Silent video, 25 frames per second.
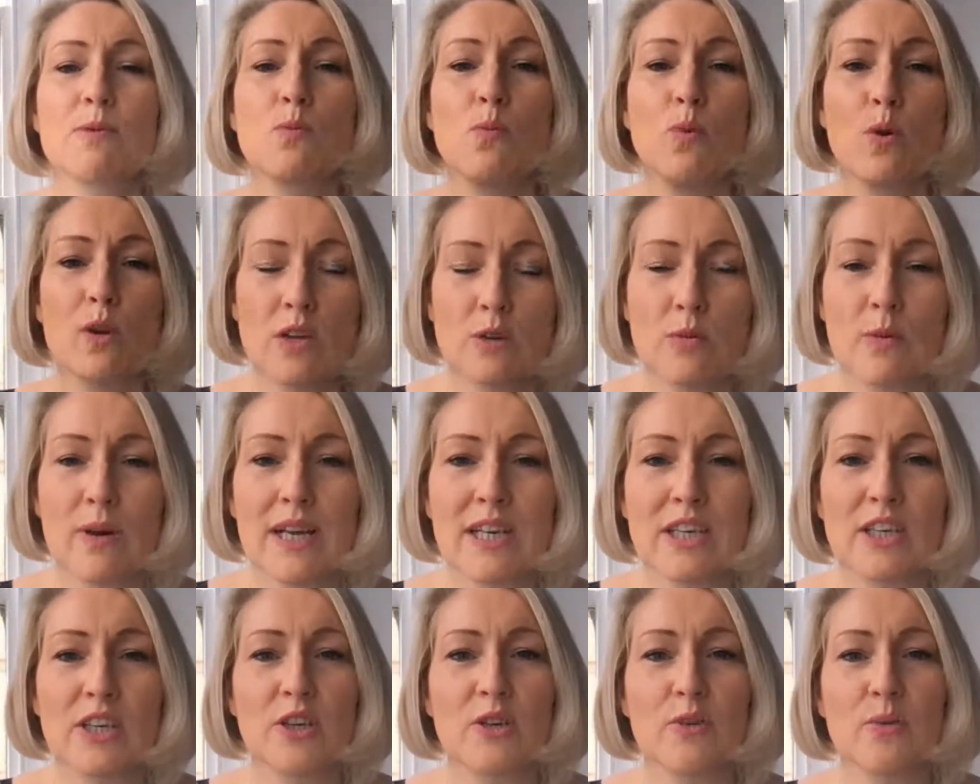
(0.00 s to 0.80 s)
What do I
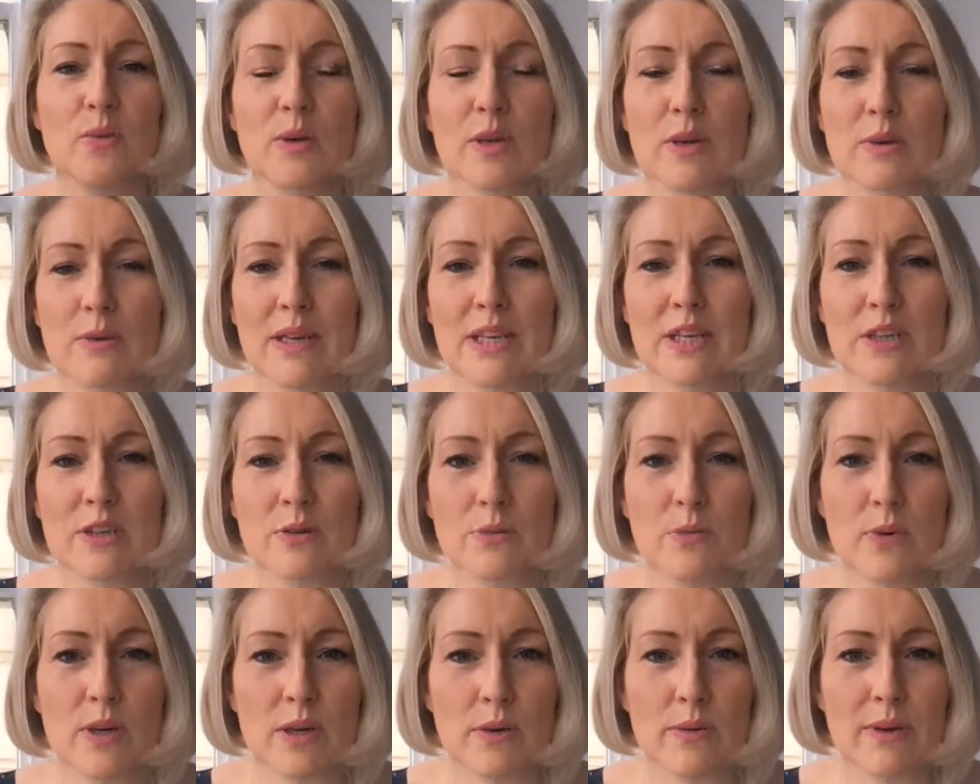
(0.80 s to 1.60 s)
do? What do I do?
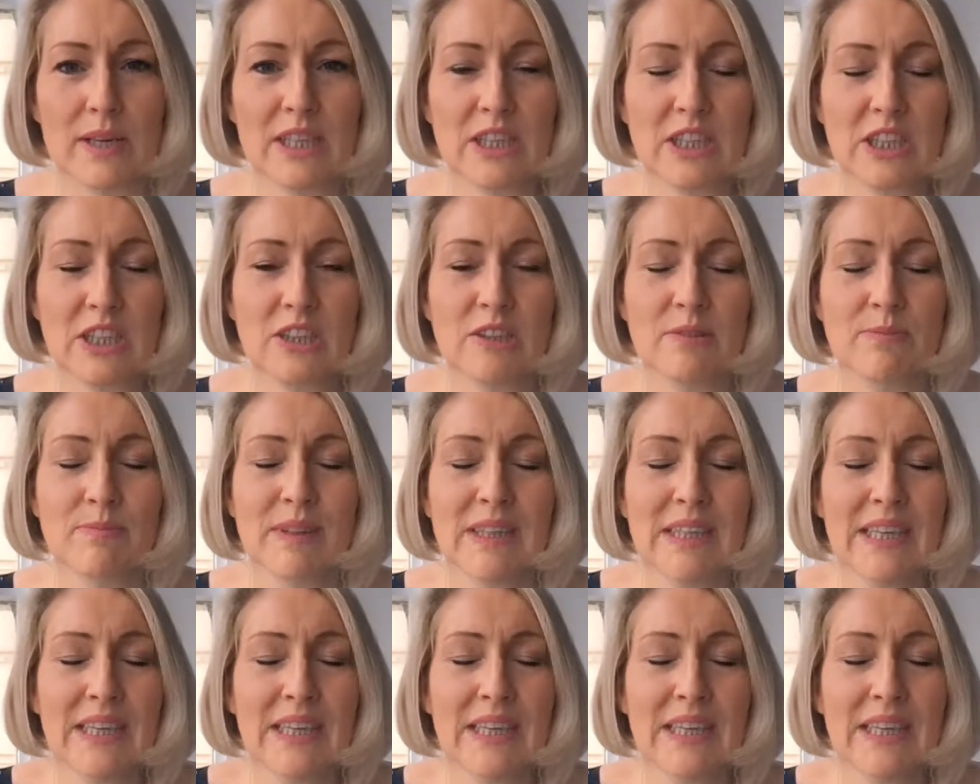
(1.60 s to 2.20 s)
What do I do?